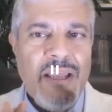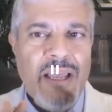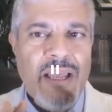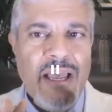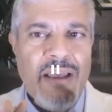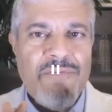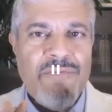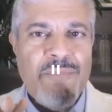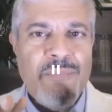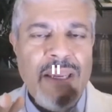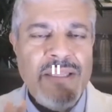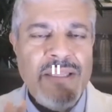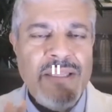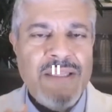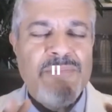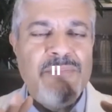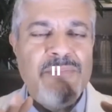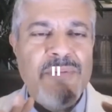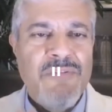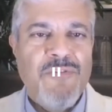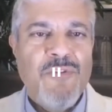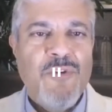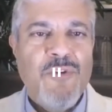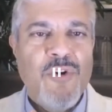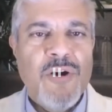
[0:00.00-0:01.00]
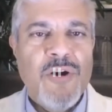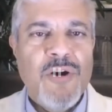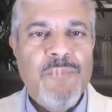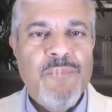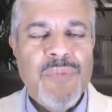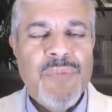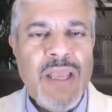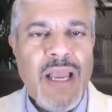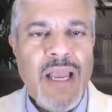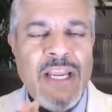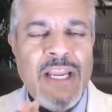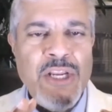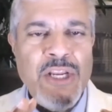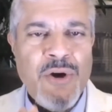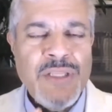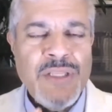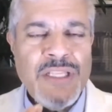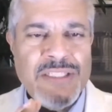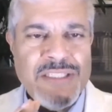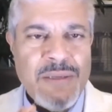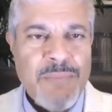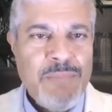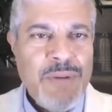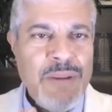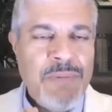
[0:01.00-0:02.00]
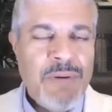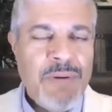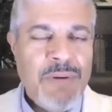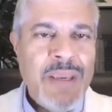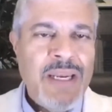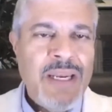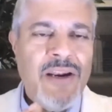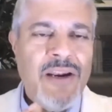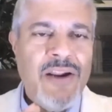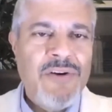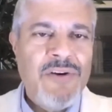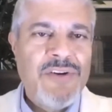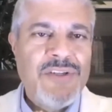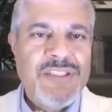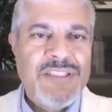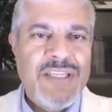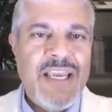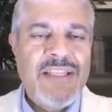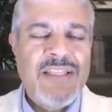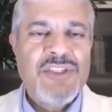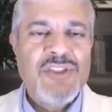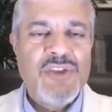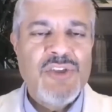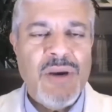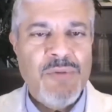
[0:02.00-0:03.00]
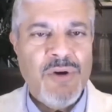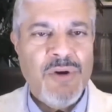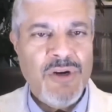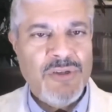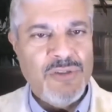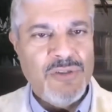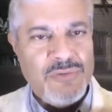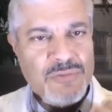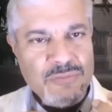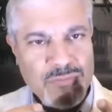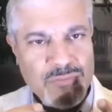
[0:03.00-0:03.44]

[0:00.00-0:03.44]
I've made this before. I know that some people may not understand this, so I'm going to